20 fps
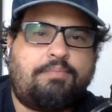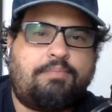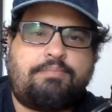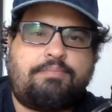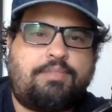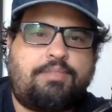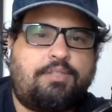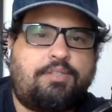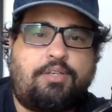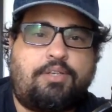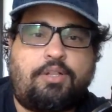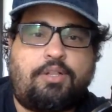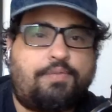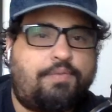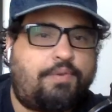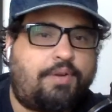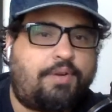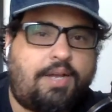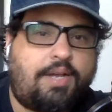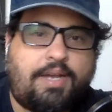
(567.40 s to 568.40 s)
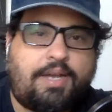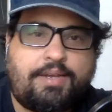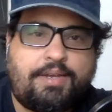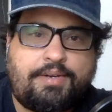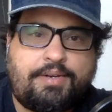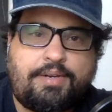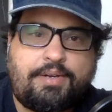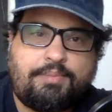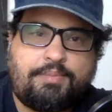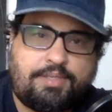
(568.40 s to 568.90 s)
These guns for
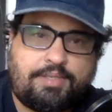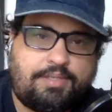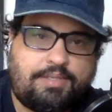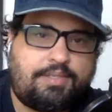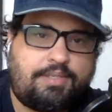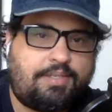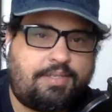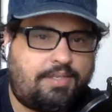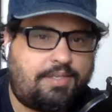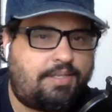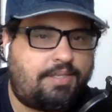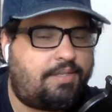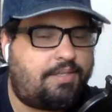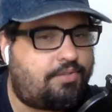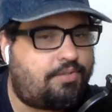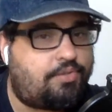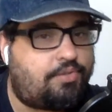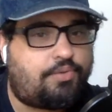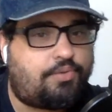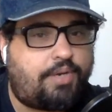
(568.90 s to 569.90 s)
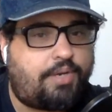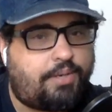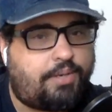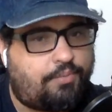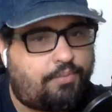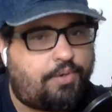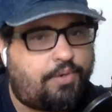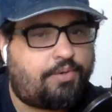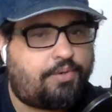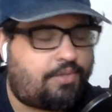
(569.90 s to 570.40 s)
hire. I mean, it's
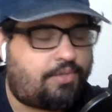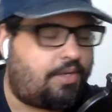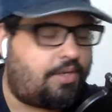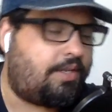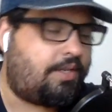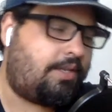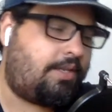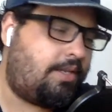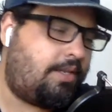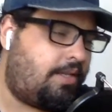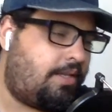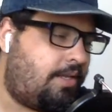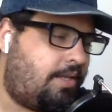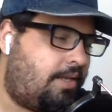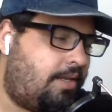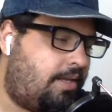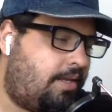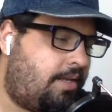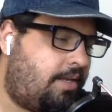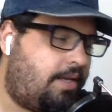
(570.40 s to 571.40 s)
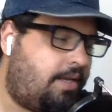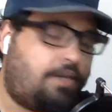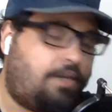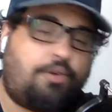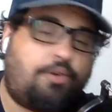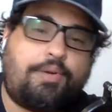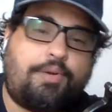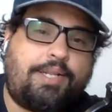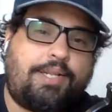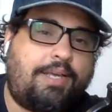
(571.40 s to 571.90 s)
great words on it. And
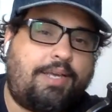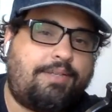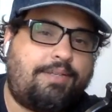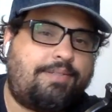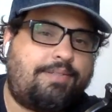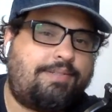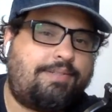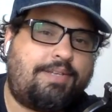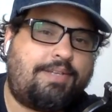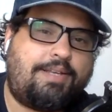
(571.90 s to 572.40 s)
Glory Days.